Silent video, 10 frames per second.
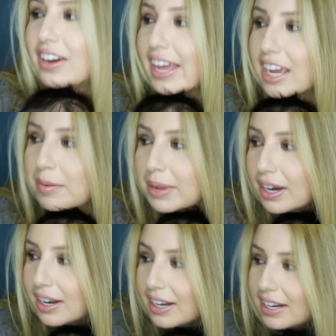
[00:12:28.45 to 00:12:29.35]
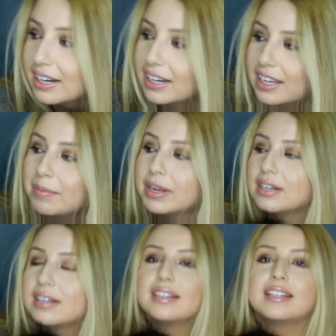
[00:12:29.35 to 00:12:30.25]
Okay, come here.
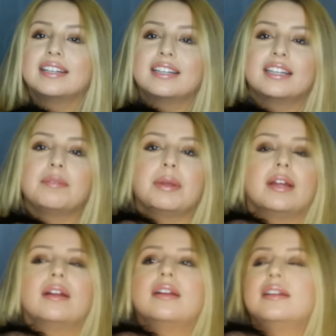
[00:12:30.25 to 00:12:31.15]
Okay, come here.